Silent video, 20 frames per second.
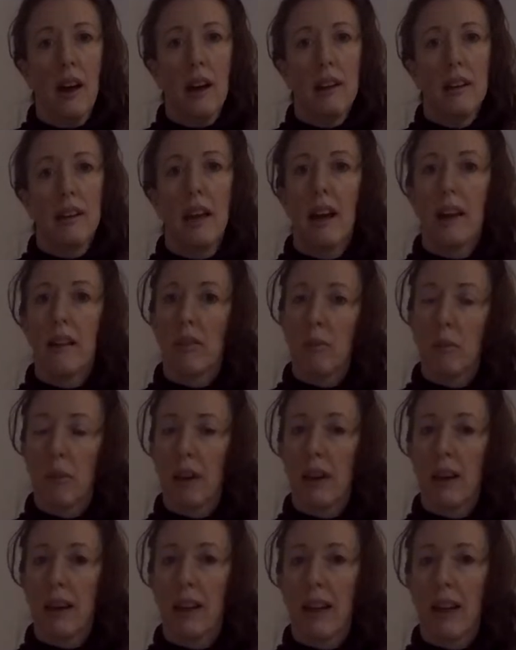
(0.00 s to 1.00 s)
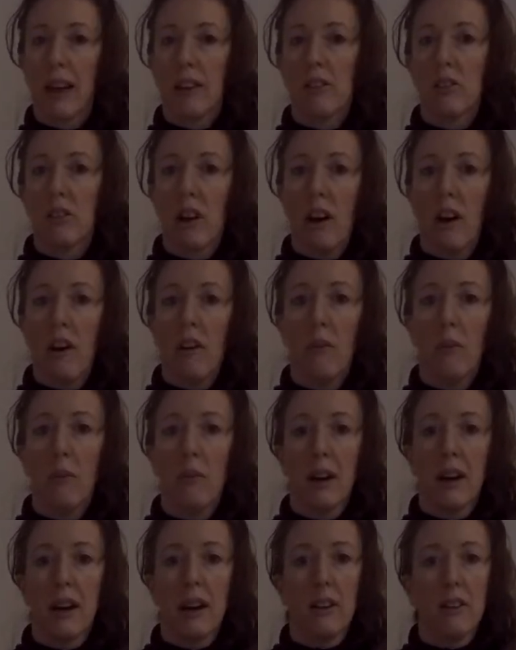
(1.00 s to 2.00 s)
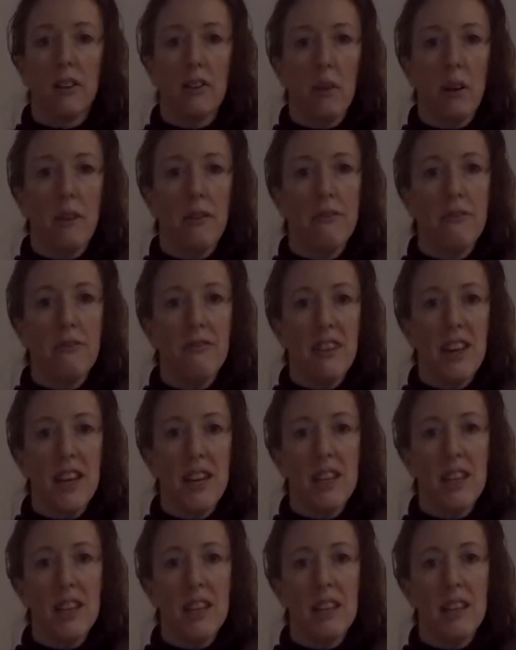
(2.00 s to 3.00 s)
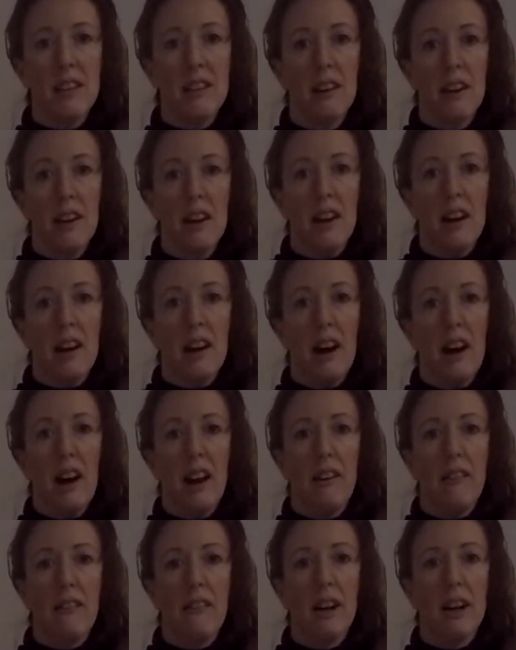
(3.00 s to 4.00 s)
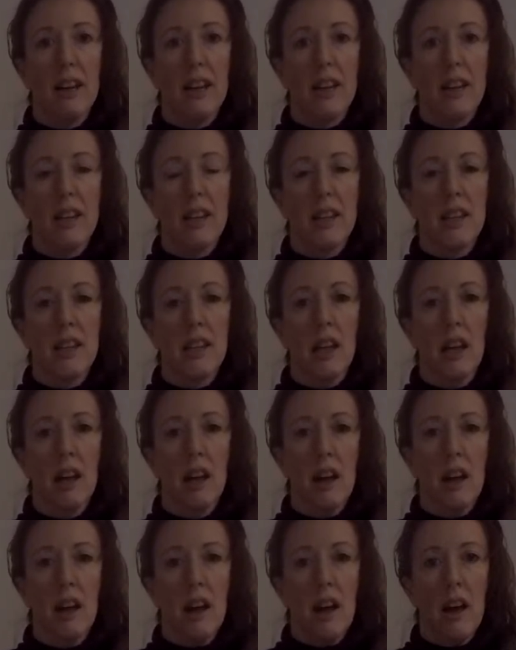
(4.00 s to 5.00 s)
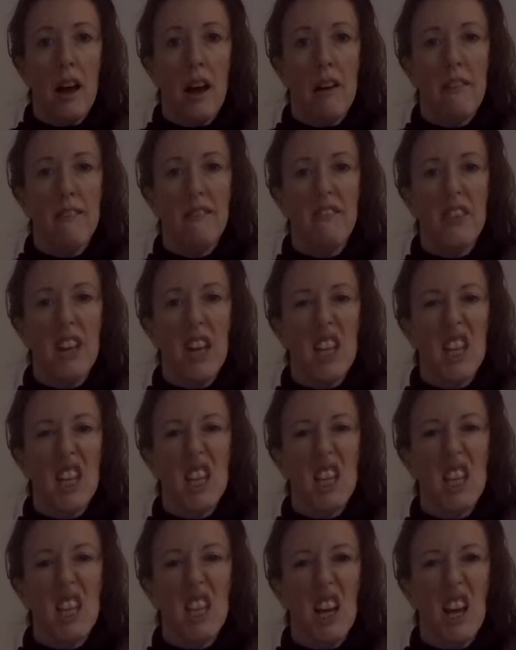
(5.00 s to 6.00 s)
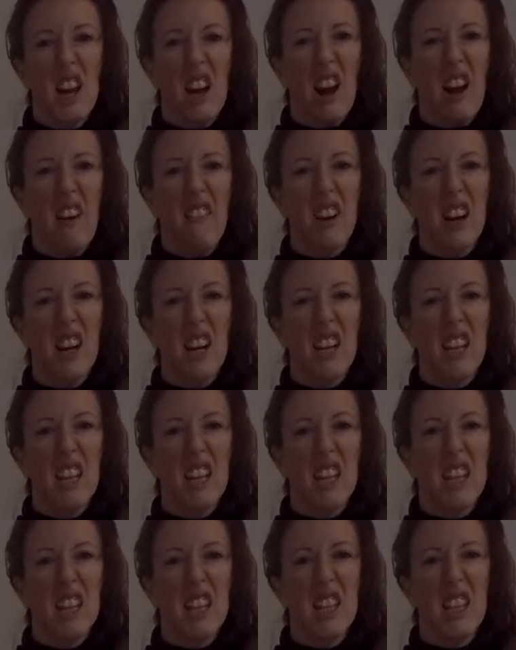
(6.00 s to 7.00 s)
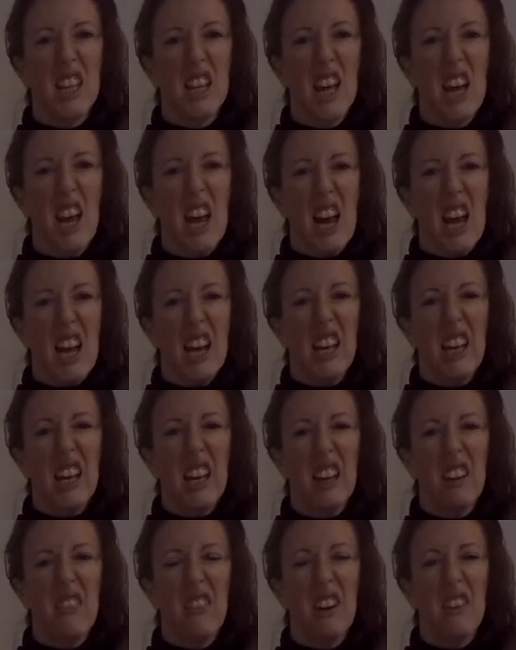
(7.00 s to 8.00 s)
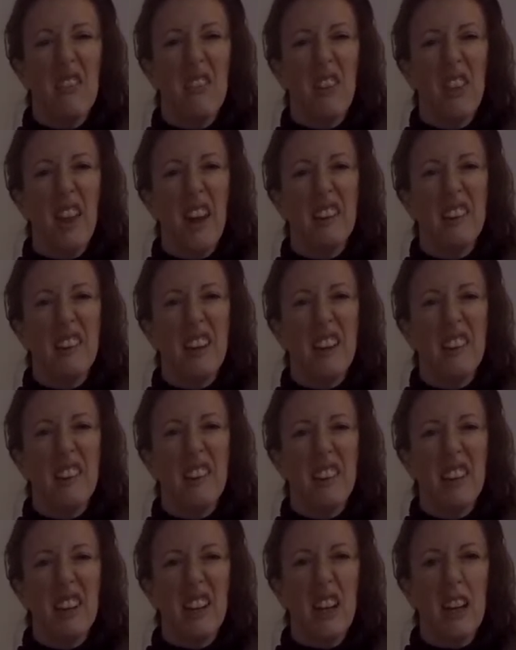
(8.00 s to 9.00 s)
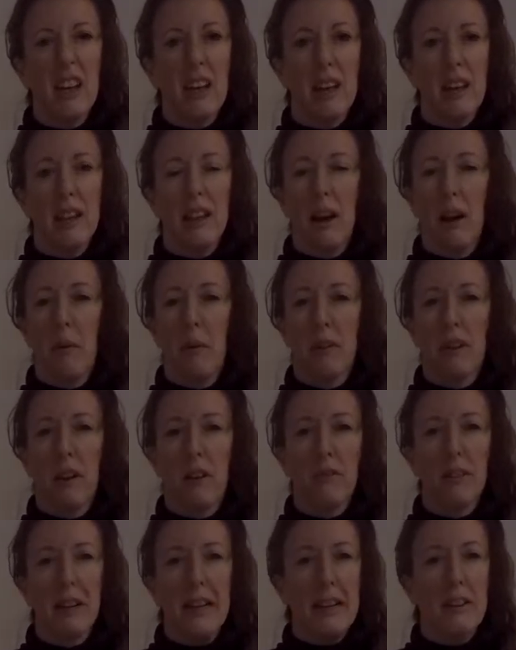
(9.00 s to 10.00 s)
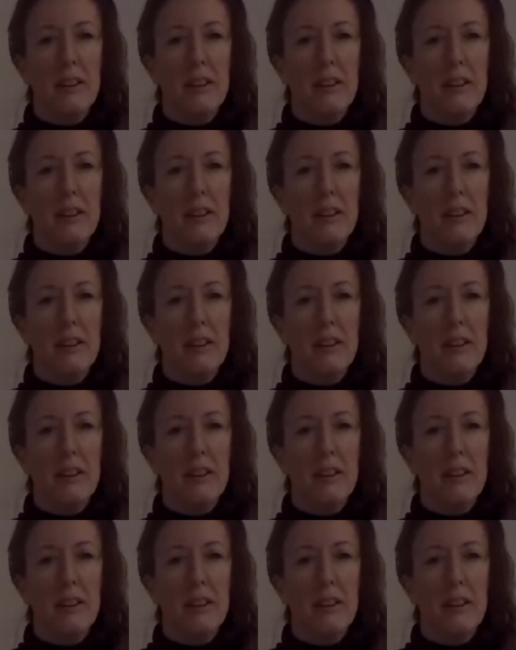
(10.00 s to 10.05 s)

Next, we're going to get tough. We're going to do a fist and a release. Fist and release. Get rid of all that tension. That was a really